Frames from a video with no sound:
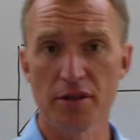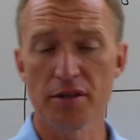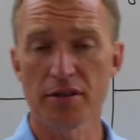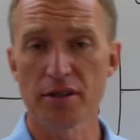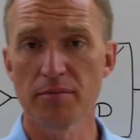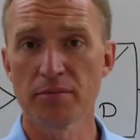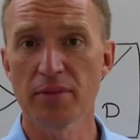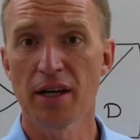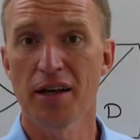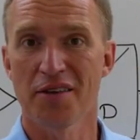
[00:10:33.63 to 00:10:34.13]

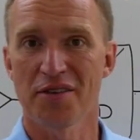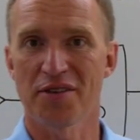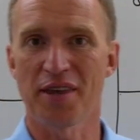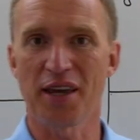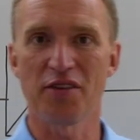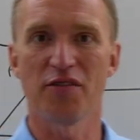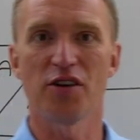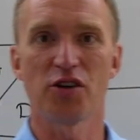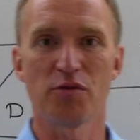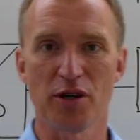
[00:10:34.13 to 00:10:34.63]
system.
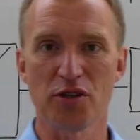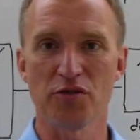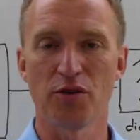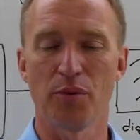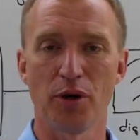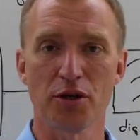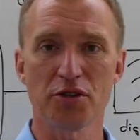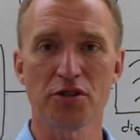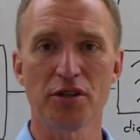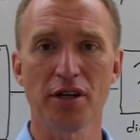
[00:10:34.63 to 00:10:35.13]
Thank you very much for
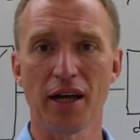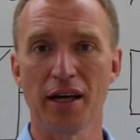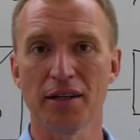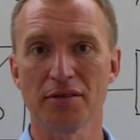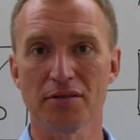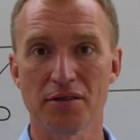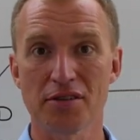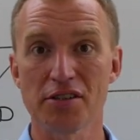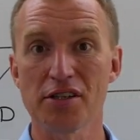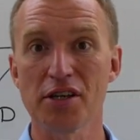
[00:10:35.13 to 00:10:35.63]
watching
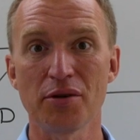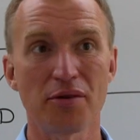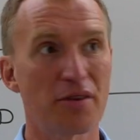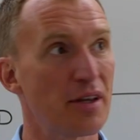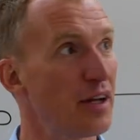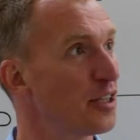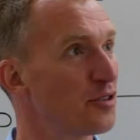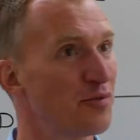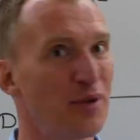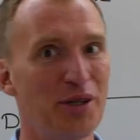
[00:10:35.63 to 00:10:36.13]
and see you in
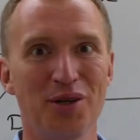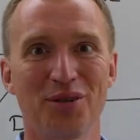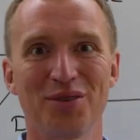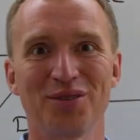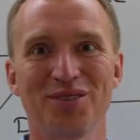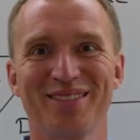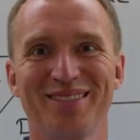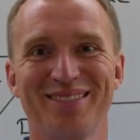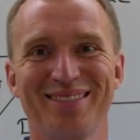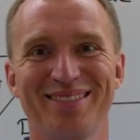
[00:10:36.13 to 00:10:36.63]
the next
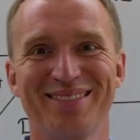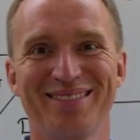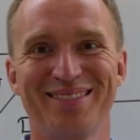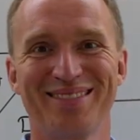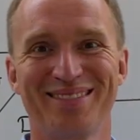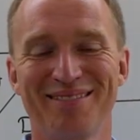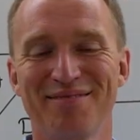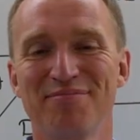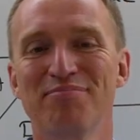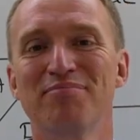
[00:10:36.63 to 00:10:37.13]
videos.
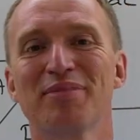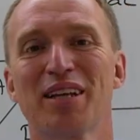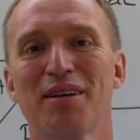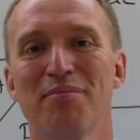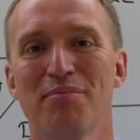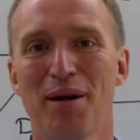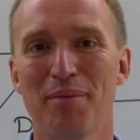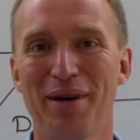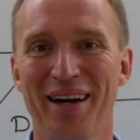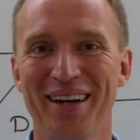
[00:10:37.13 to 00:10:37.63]

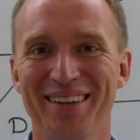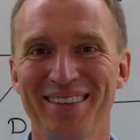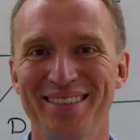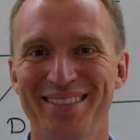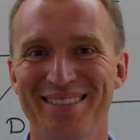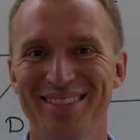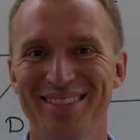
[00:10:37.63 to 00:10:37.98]
Bye-bye.